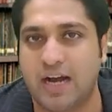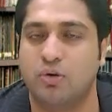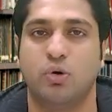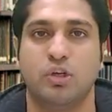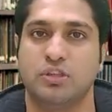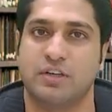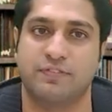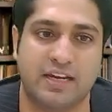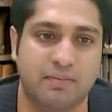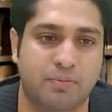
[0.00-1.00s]
I told you it's a
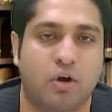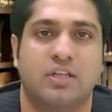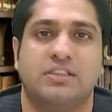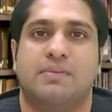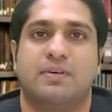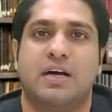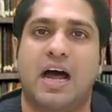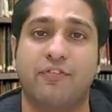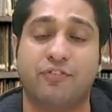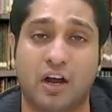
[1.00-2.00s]
very important chapter.
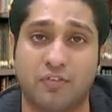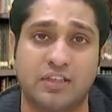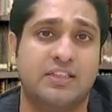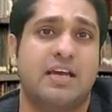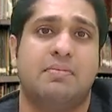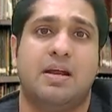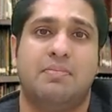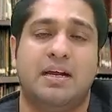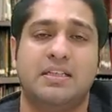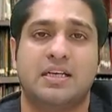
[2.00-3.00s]
I have covered the
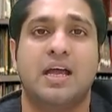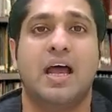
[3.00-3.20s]
amendments.